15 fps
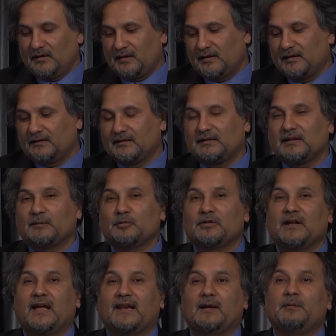is the
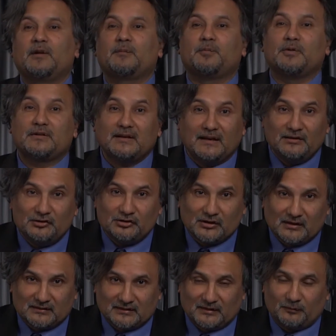thermodynamic
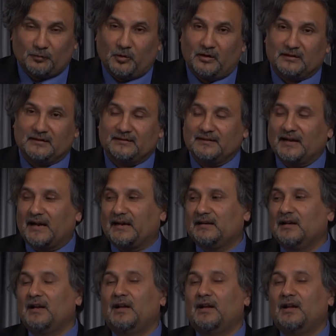potentials involved in that.